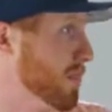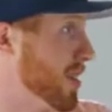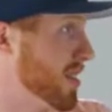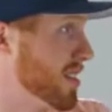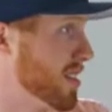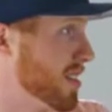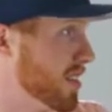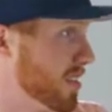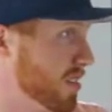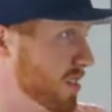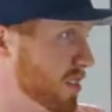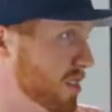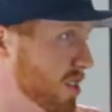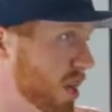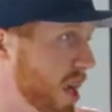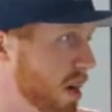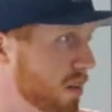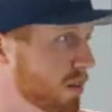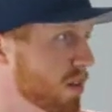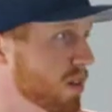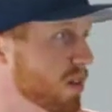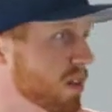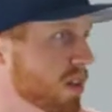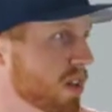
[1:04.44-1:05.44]
business in
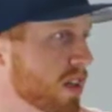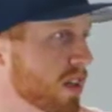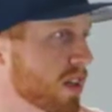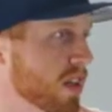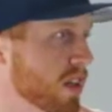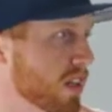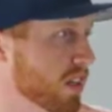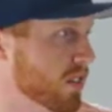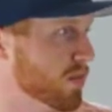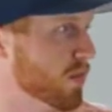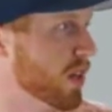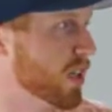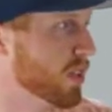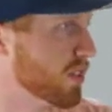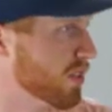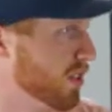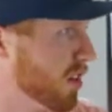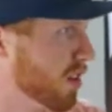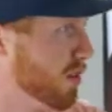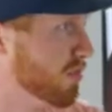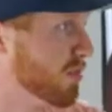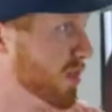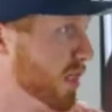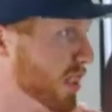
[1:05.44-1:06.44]
general is what
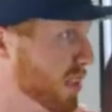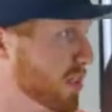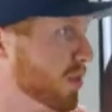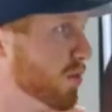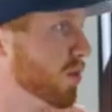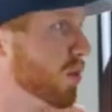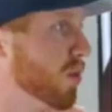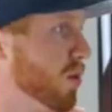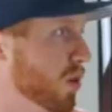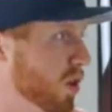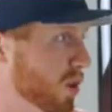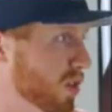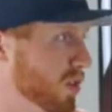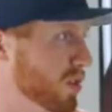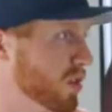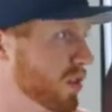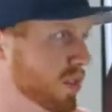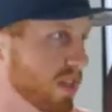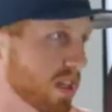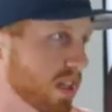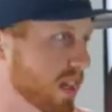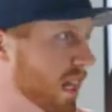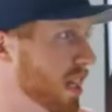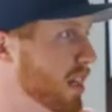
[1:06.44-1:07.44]
drove me towards
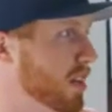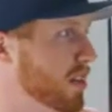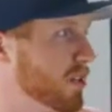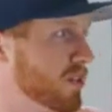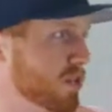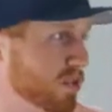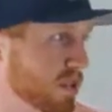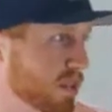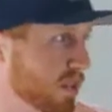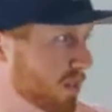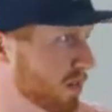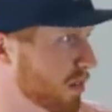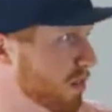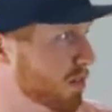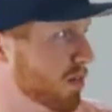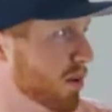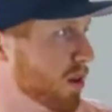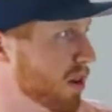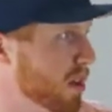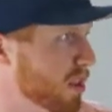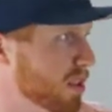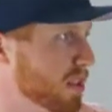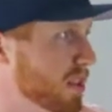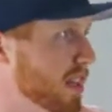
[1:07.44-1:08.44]
the industry of
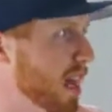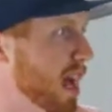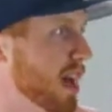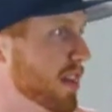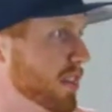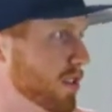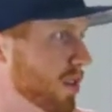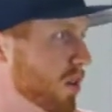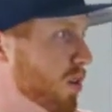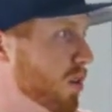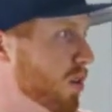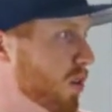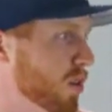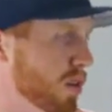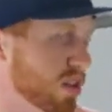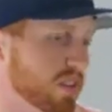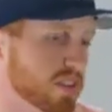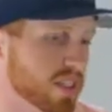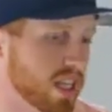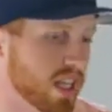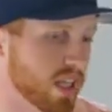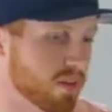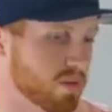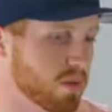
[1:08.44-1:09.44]
sports as a whole. I
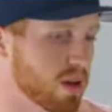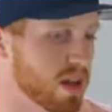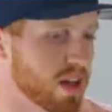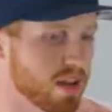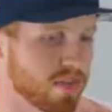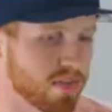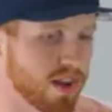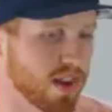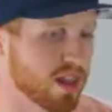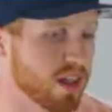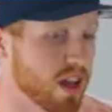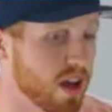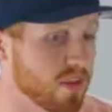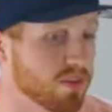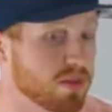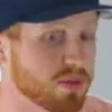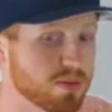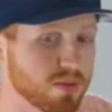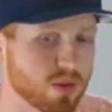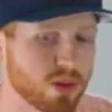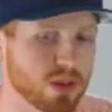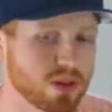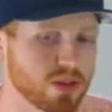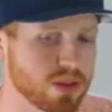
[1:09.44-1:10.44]
was like, well, if I love
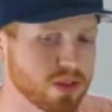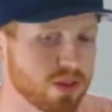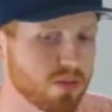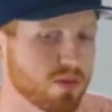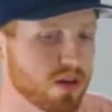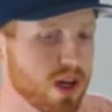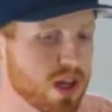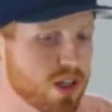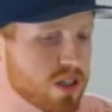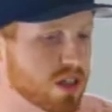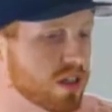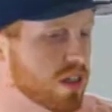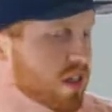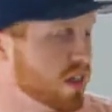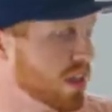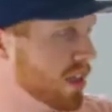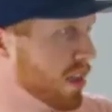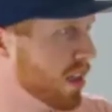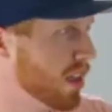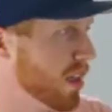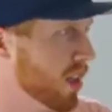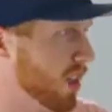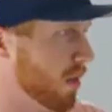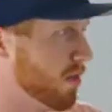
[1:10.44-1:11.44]
sports so much,
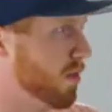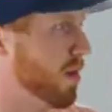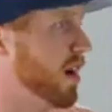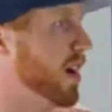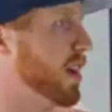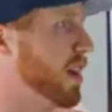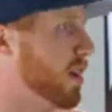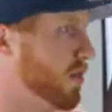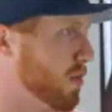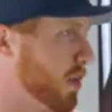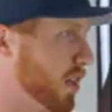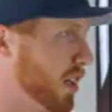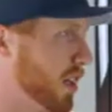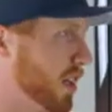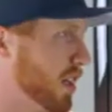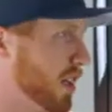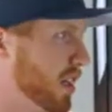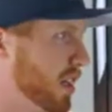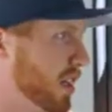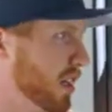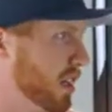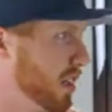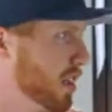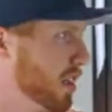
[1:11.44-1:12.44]
why not work in it?